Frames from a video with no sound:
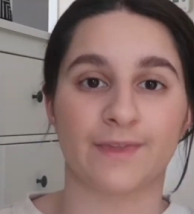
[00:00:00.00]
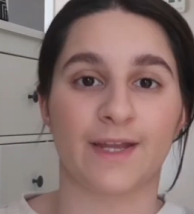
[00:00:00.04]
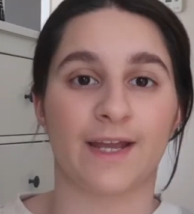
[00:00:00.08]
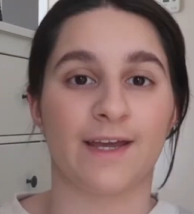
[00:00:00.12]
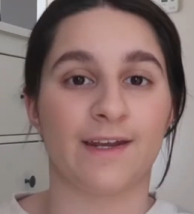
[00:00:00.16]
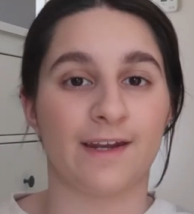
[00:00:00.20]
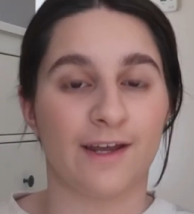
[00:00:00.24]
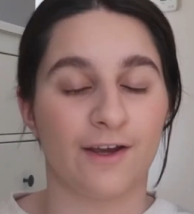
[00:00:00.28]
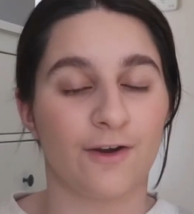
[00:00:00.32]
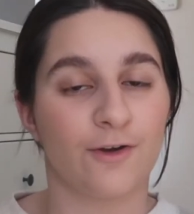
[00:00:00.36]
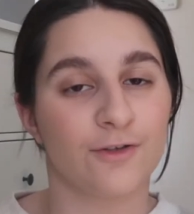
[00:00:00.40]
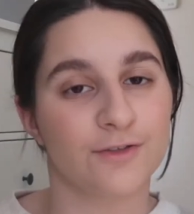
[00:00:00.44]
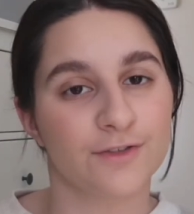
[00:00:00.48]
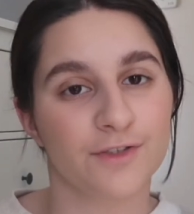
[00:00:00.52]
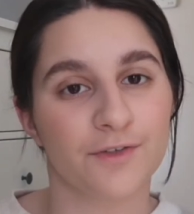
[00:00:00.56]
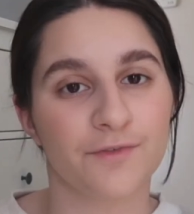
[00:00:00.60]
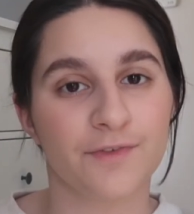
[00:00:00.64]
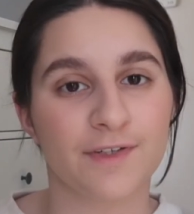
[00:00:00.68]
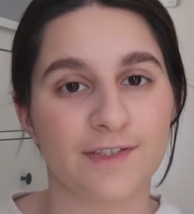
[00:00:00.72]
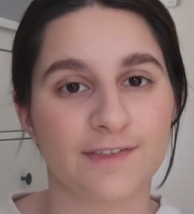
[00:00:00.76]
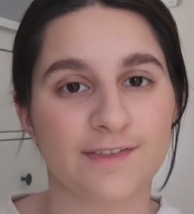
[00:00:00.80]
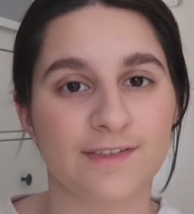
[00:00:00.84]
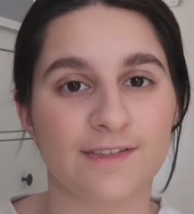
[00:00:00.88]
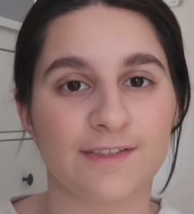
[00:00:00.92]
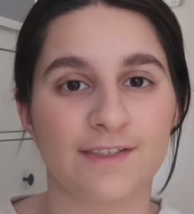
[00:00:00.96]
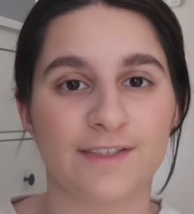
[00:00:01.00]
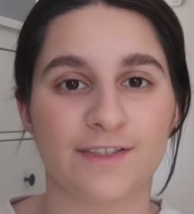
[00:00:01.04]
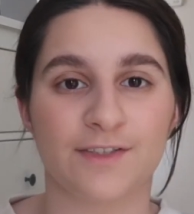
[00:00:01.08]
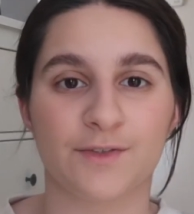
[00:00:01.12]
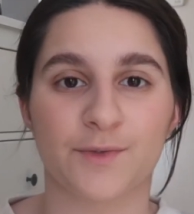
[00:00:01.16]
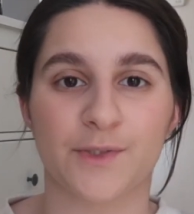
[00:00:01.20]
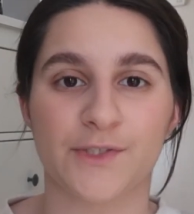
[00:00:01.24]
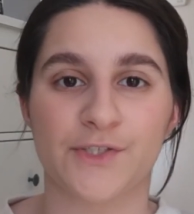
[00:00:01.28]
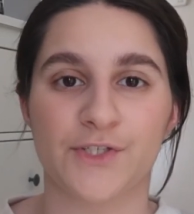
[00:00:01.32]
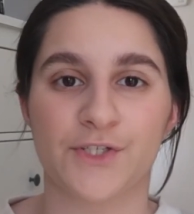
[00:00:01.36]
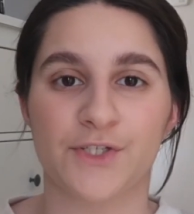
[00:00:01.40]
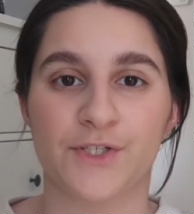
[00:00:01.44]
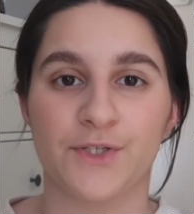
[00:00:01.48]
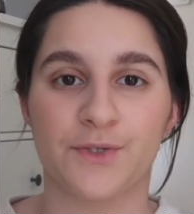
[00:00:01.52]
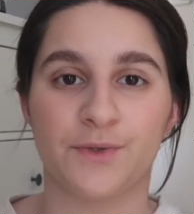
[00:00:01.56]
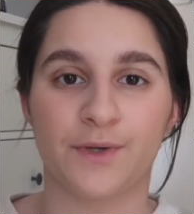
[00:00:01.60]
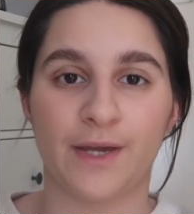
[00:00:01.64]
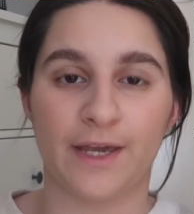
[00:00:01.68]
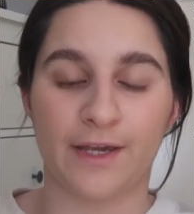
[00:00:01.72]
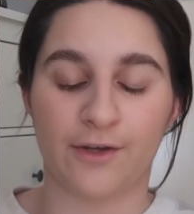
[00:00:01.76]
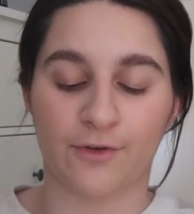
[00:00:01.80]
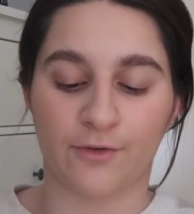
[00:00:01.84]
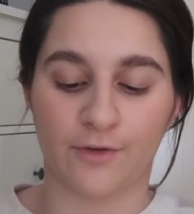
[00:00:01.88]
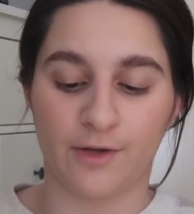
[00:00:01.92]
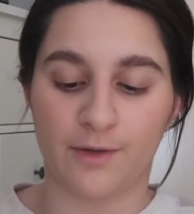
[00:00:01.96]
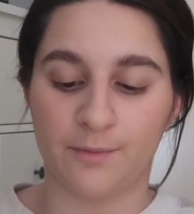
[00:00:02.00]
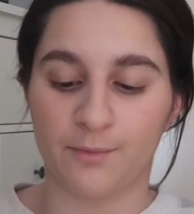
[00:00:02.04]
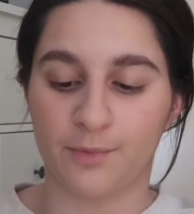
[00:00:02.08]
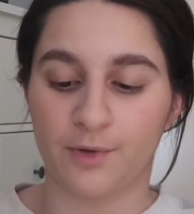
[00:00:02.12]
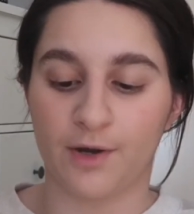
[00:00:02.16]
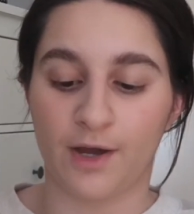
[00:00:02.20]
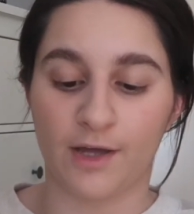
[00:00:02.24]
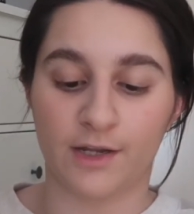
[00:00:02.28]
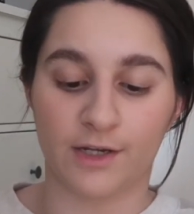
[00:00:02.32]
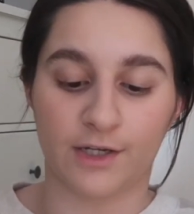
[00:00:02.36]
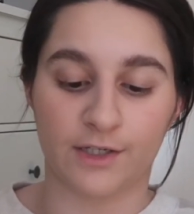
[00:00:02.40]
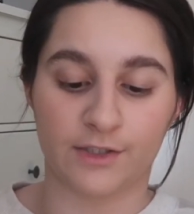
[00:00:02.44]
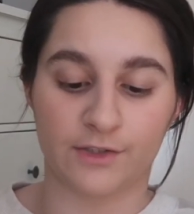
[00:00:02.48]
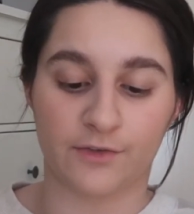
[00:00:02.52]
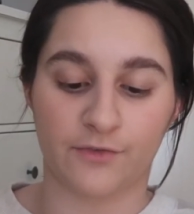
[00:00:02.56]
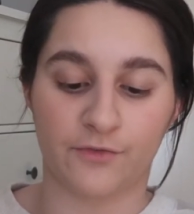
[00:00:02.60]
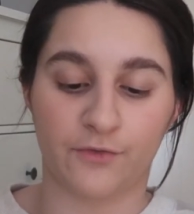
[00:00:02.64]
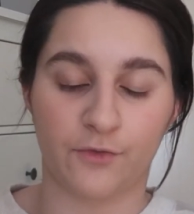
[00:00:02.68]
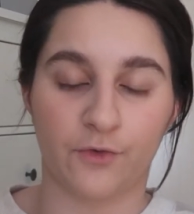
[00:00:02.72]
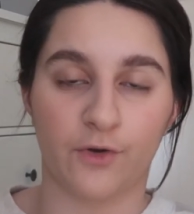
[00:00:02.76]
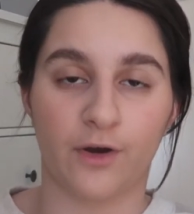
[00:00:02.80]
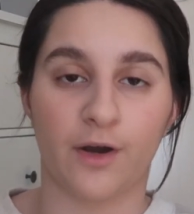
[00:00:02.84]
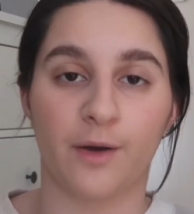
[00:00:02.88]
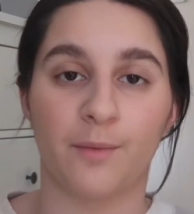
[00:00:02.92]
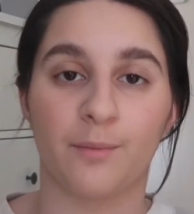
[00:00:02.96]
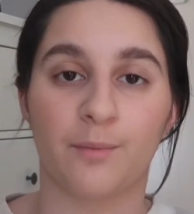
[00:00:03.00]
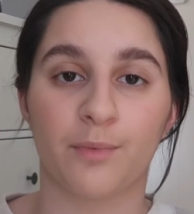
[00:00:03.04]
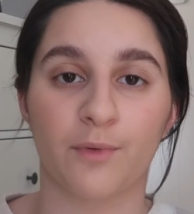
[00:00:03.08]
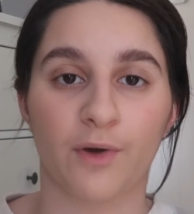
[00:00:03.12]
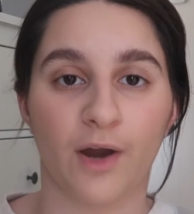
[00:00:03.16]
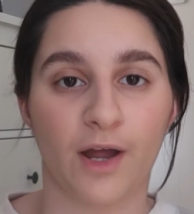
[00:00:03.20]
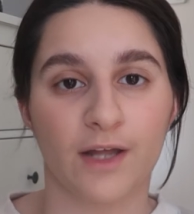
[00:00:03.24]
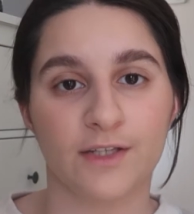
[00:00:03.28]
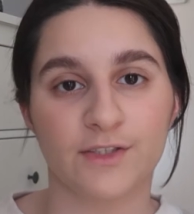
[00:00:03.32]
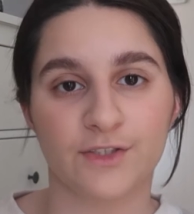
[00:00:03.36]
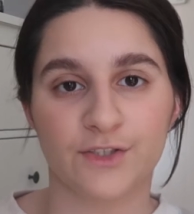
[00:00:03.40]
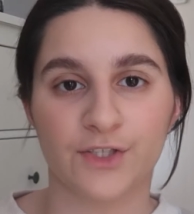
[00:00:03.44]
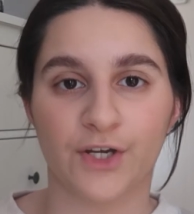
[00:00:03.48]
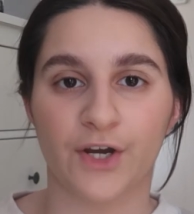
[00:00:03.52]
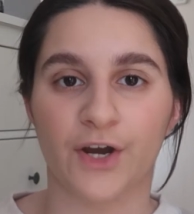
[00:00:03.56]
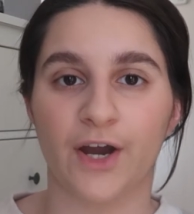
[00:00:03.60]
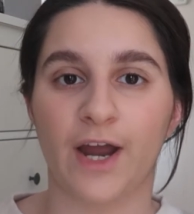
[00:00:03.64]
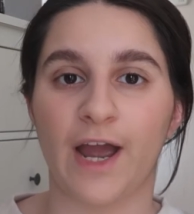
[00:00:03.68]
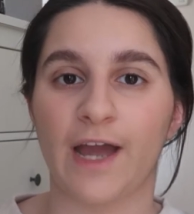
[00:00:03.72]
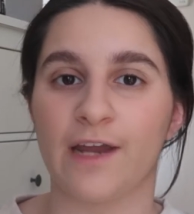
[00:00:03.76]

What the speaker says: And I also recently switched to a cream product for bronzer.